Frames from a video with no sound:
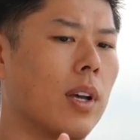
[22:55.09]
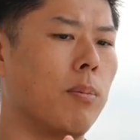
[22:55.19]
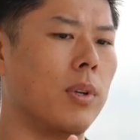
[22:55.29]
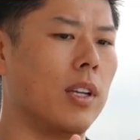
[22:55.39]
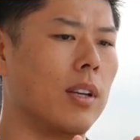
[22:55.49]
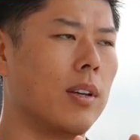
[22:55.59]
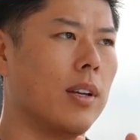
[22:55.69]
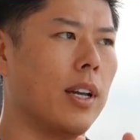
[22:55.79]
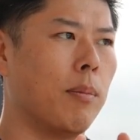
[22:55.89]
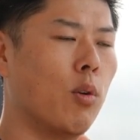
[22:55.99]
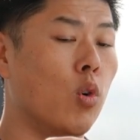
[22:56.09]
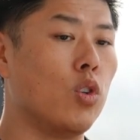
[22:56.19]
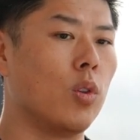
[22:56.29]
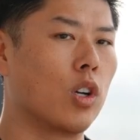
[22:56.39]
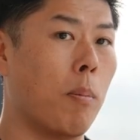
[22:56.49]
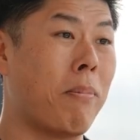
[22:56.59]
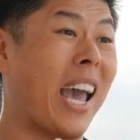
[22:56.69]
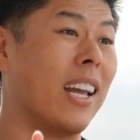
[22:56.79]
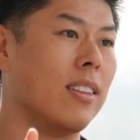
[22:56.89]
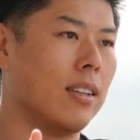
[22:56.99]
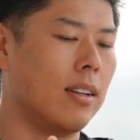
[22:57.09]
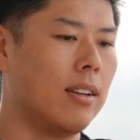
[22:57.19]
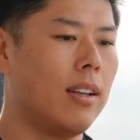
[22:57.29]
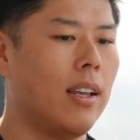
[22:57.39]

company originally called Patented.